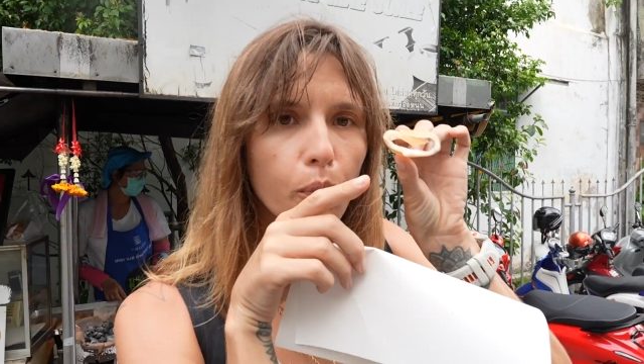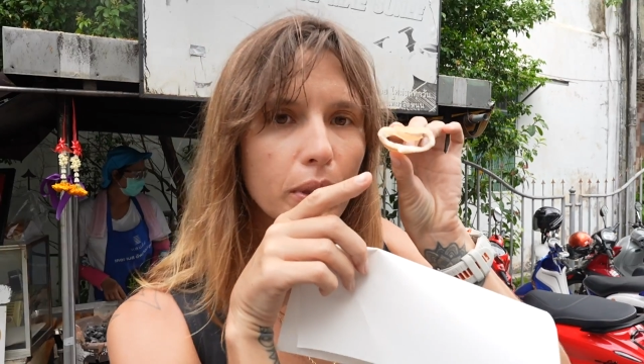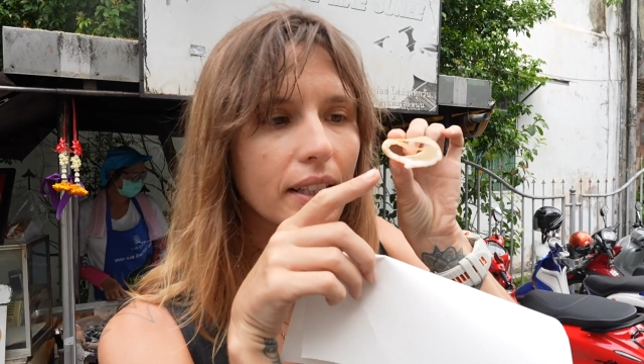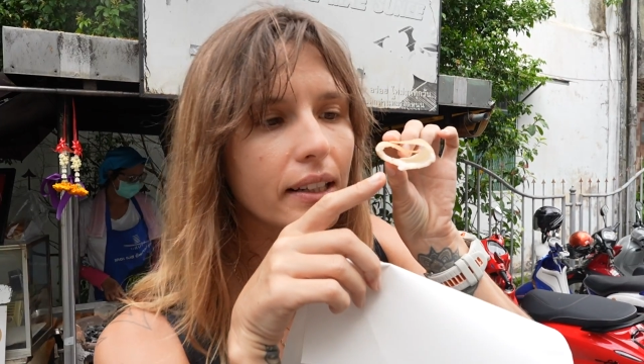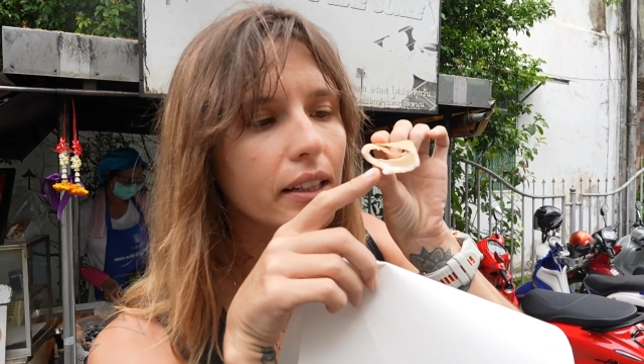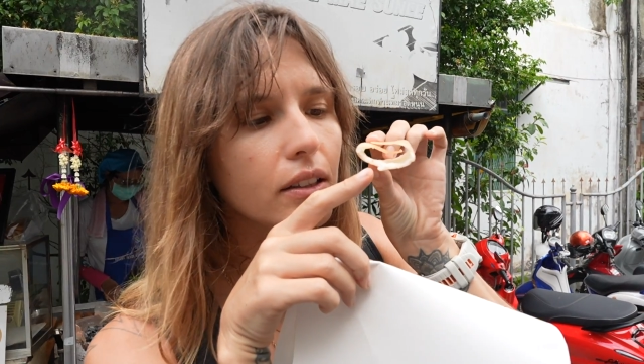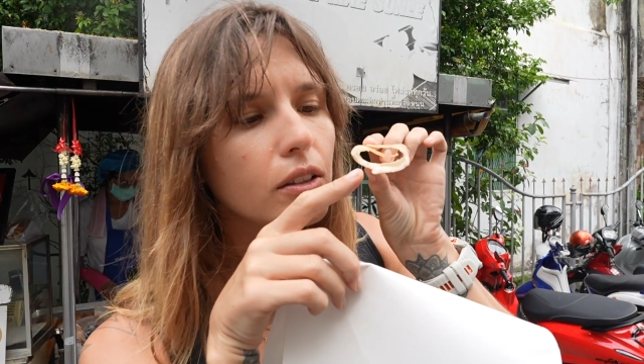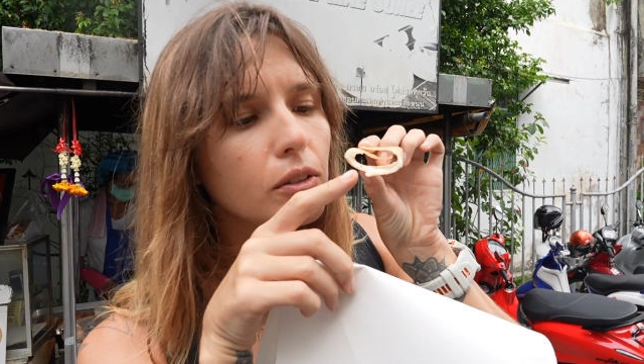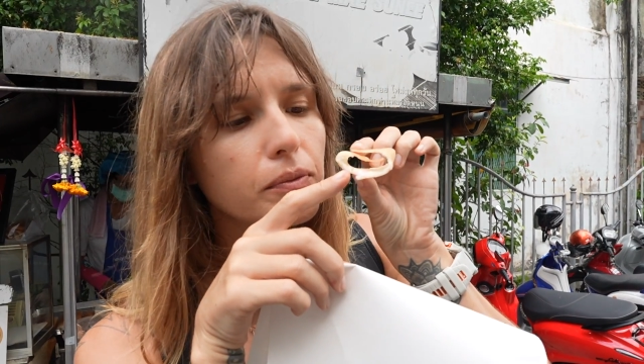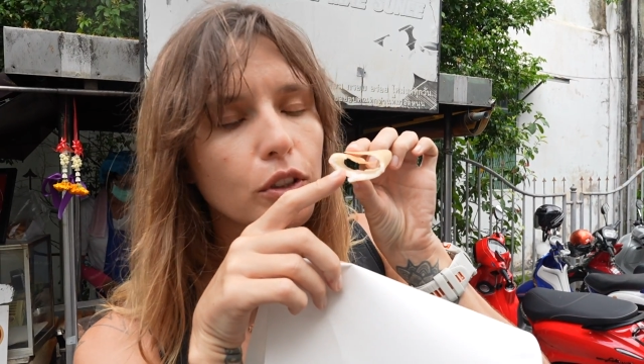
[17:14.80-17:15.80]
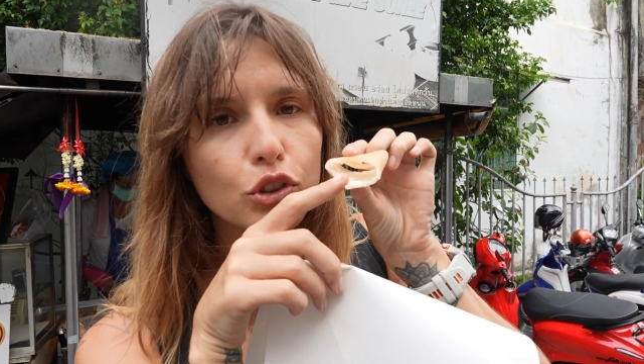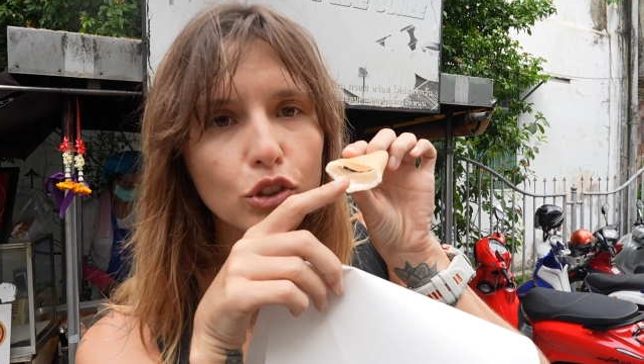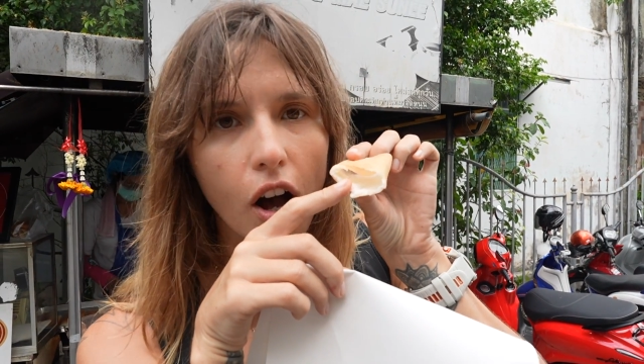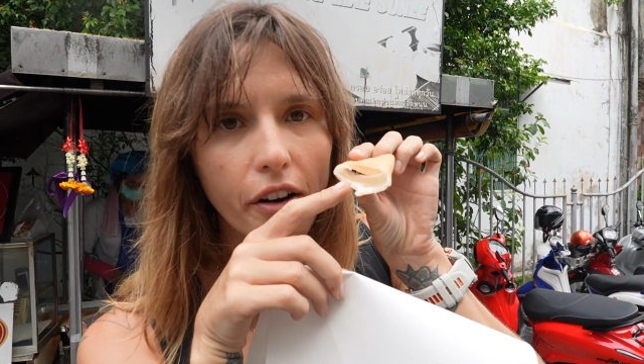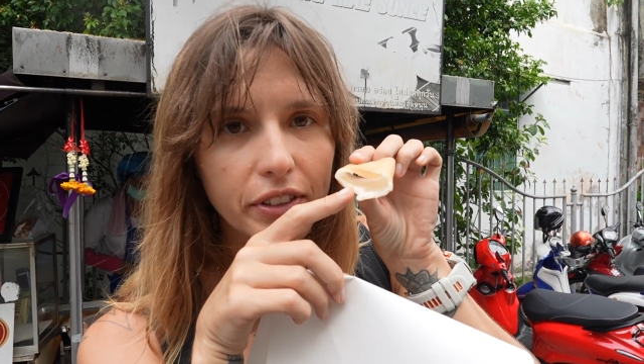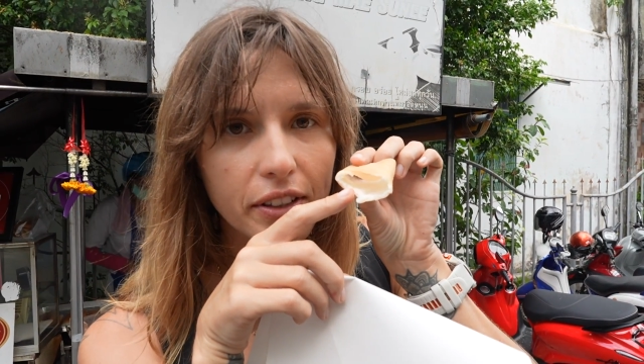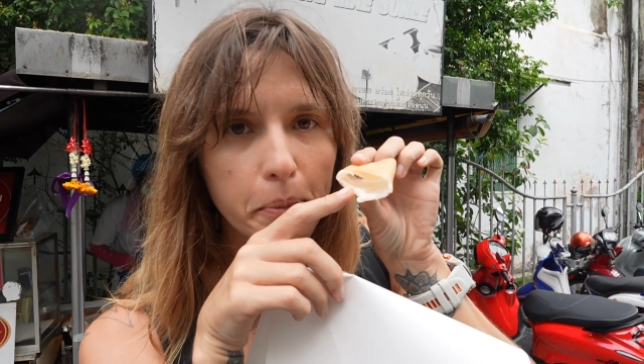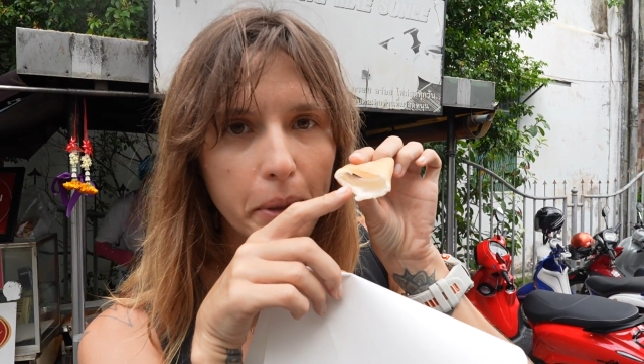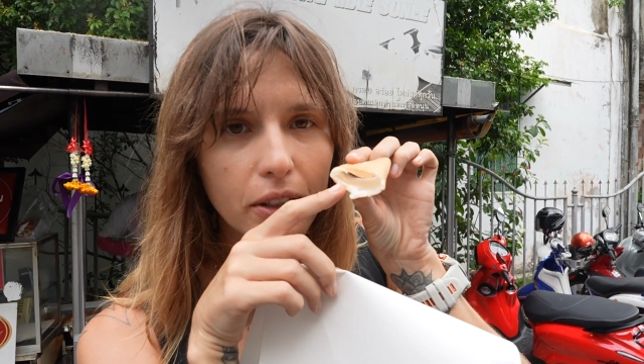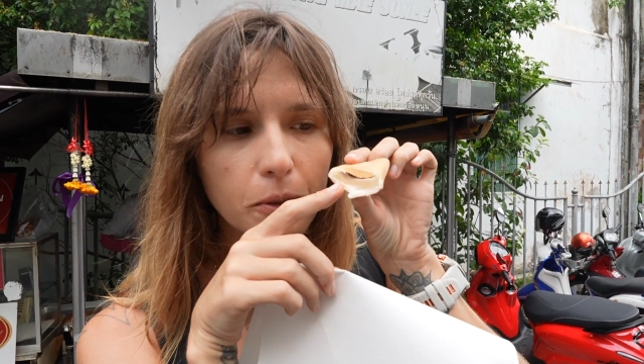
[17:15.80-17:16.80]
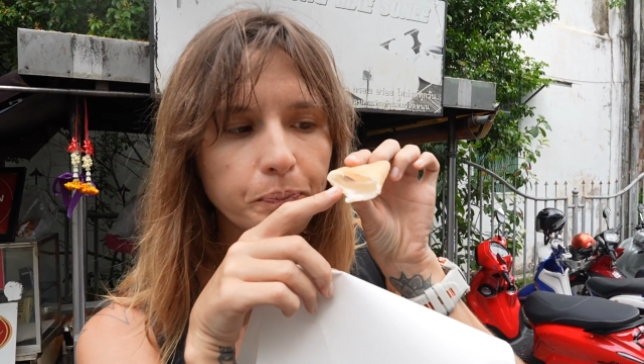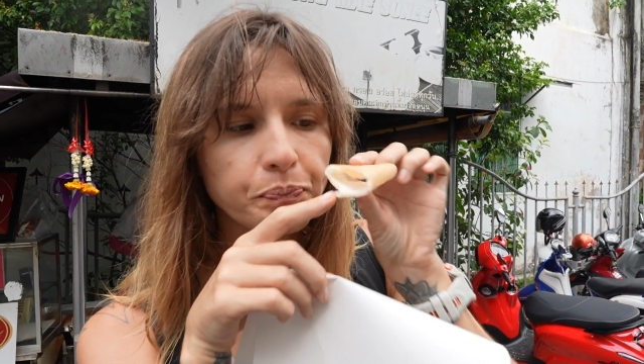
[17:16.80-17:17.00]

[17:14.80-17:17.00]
with a little soft in the middle,